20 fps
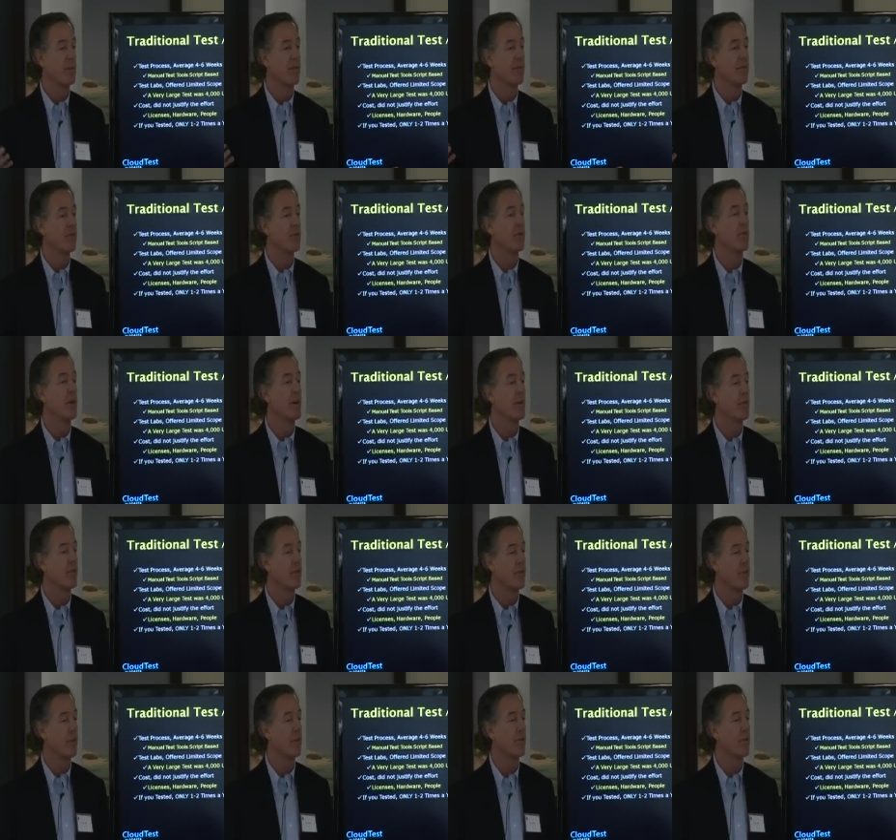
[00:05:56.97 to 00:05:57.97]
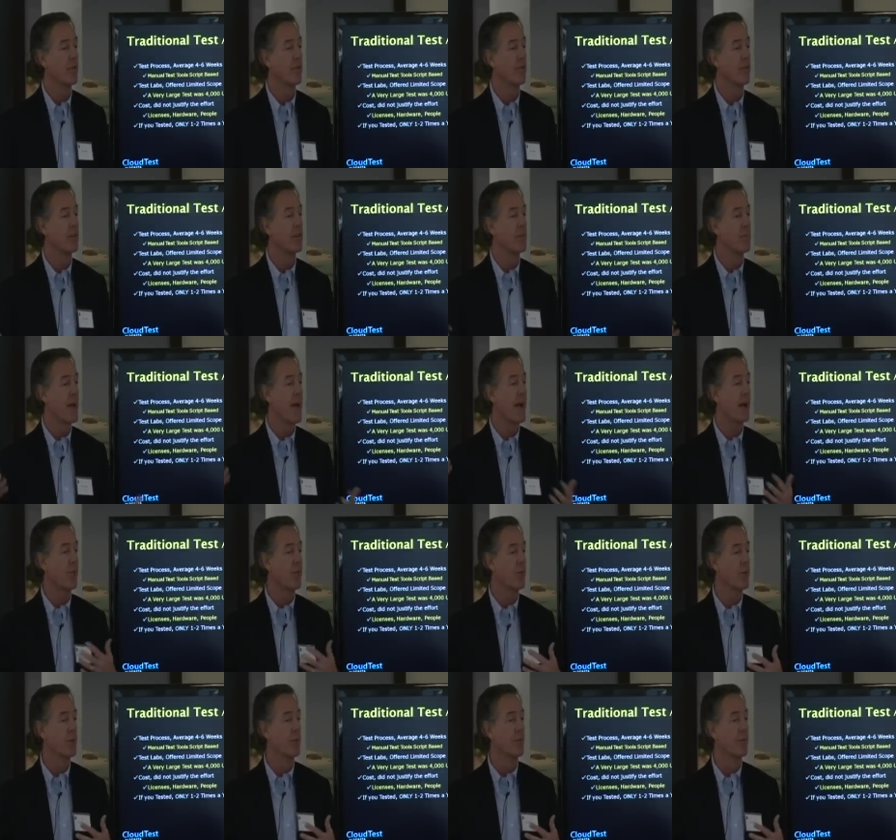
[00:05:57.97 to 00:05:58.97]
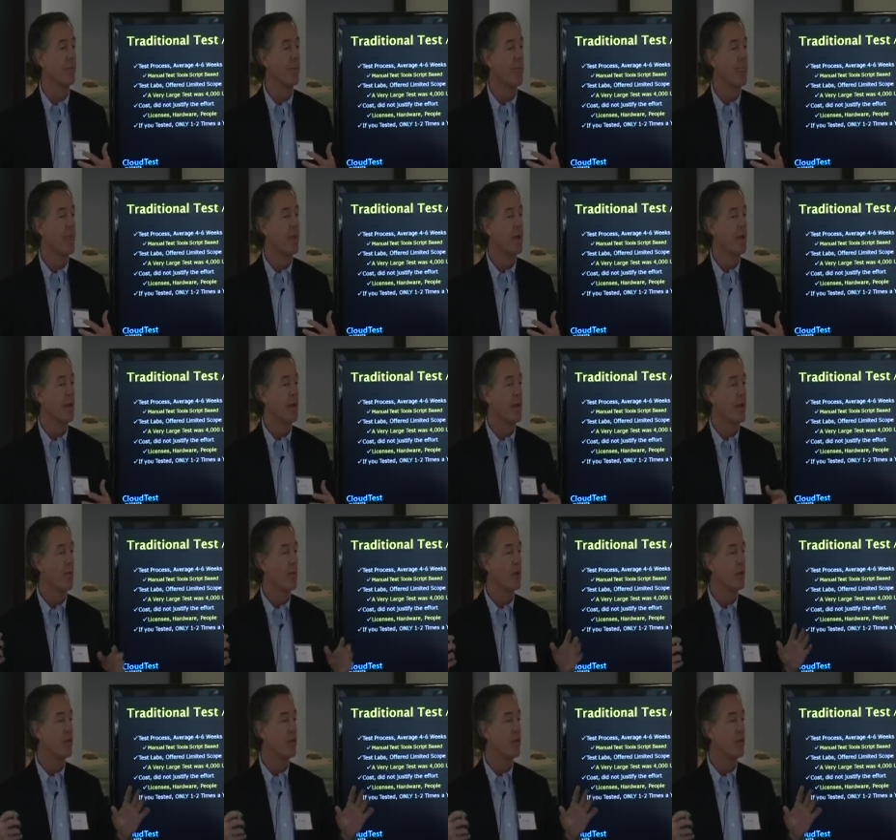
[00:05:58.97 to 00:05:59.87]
with 200 servers in the back room. And